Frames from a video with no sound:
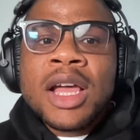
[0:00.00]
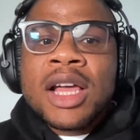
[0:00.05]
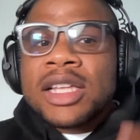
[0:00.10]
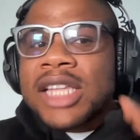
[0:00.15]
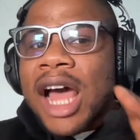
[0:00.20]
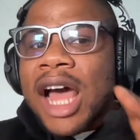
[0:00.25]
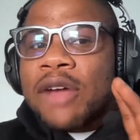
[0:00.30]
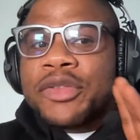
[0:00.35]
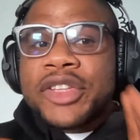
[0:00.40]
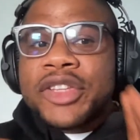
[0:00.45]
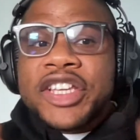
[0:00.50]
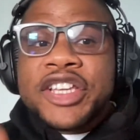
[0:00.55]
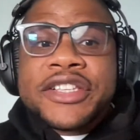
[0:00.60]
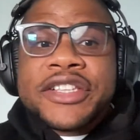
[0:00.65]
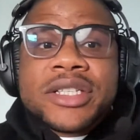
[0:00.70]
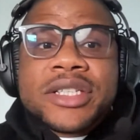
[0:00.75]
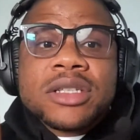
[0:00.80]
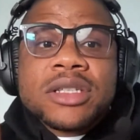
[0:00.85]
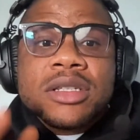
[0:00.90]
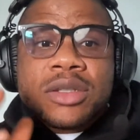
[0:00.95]
Now,
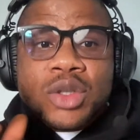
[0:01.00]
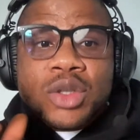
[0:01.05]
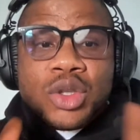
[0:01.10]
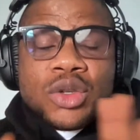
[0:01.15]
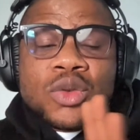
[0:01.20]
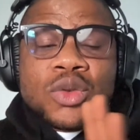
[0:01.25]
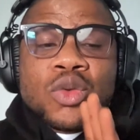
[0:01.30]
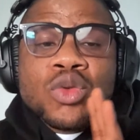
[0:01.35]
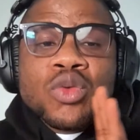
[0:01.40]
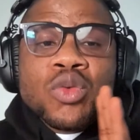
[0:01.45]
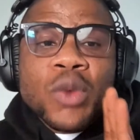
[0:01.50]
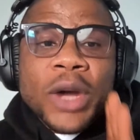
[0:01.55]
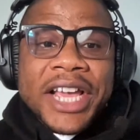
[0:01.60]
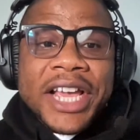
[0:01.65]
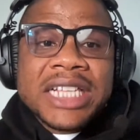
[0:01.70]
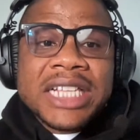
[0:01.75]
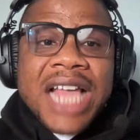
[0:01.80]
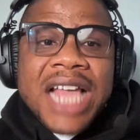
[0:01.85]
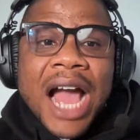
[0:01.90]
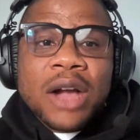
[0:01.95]
these two
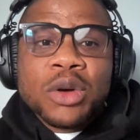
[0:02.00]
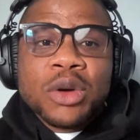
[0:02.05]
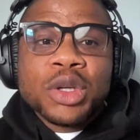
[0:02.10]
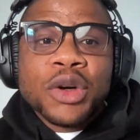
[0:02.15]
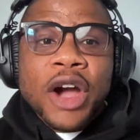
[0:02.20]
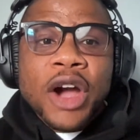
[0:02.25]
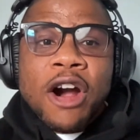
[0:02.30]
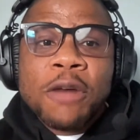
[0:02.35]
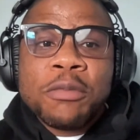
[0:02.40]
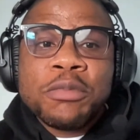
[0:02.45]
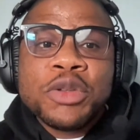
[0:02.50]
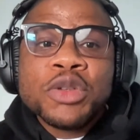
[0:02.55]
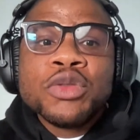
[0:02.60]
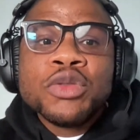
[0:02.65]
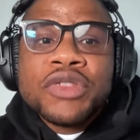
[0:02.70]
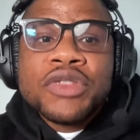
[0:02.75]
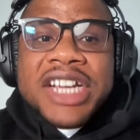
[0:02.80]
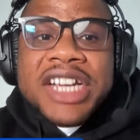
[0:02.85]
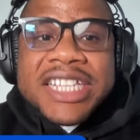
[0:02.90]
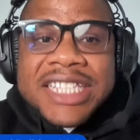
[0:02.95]
ways are going to help
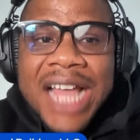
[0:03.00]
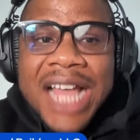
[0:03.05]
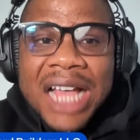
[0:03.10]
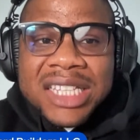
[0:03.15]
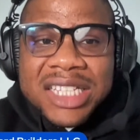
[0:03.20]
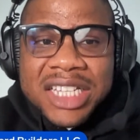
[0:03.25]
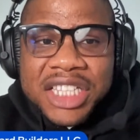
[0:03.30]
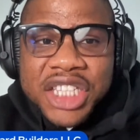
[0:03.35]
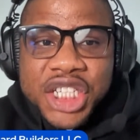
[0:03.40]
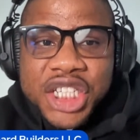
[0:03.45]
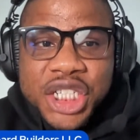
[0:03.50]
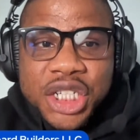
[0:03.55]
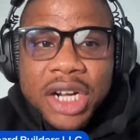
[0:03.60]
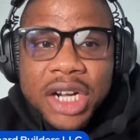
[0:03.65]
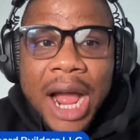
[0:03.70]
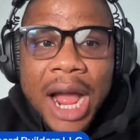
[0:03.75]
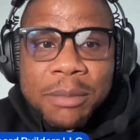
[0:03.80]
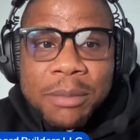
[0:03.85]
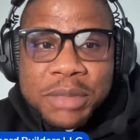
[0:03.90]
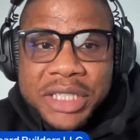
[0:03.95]
you raise that initial
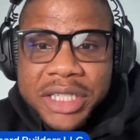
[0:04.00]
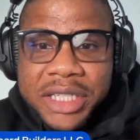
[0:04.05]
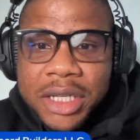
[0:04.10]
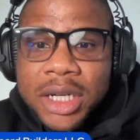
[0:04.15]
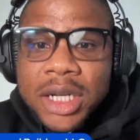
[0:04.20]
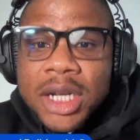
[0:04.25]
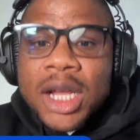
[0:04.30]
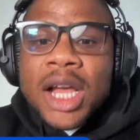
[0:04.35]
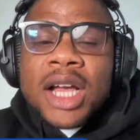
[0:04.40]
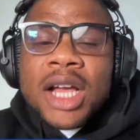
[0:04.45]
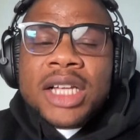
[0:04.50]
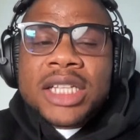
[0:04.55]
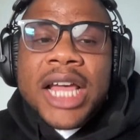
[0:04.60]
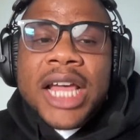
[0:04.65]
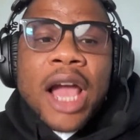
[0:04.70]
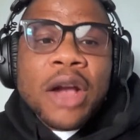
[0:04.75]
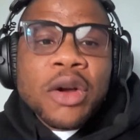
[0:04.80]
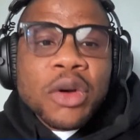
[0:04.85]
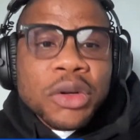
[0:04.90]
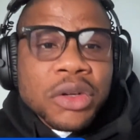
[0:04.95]
capital that
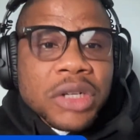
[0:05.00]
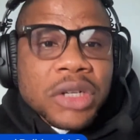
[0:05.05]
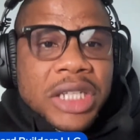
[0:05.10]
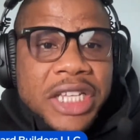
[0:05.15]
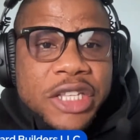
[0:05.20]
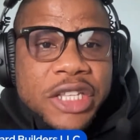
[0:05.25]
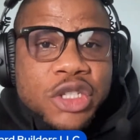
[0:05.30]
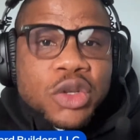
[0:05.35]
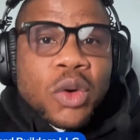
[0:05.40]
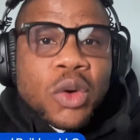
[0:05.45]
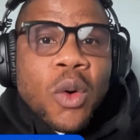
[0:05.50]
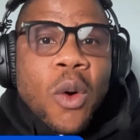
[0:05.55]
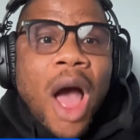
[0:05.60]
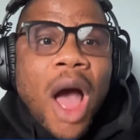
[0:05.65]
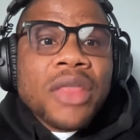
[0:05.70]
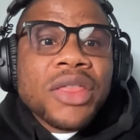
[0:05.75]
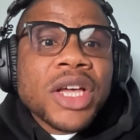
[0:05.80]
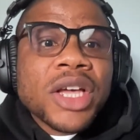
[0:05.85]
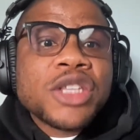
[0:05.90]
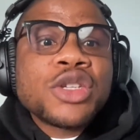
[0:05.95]
you're going to need to go
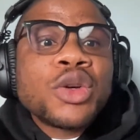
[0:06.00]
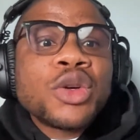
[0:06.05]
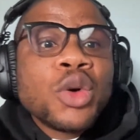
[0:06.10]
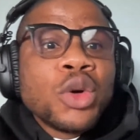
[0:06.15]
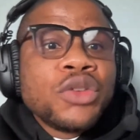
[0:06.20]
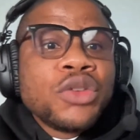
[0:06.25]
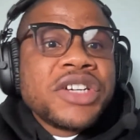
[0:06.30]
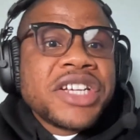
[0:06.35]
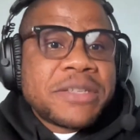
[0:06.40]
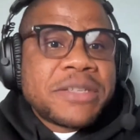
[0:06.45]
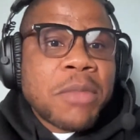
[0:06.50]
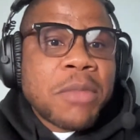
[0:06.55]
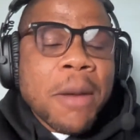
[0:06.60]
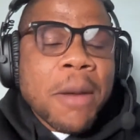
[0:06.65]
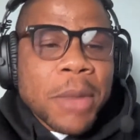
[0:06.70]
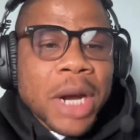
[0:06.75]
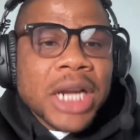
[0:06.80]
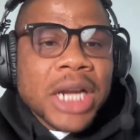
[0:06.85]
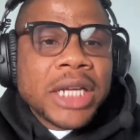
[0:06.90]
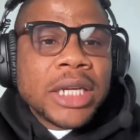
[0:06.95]
out there to go raise more
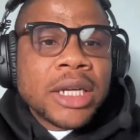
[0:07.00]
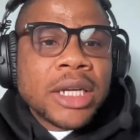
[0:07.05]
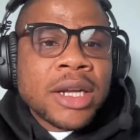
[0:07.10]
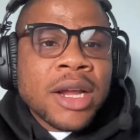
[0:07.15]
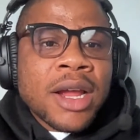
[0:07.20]
money.